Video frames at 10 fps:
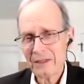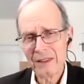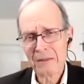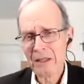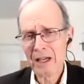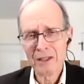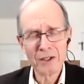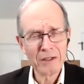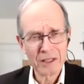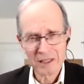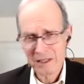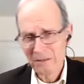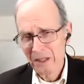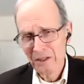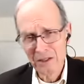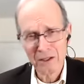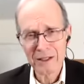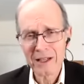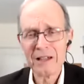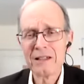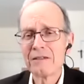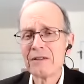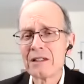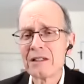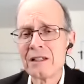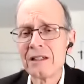They began learning, as I mentioned, all kinds of things as he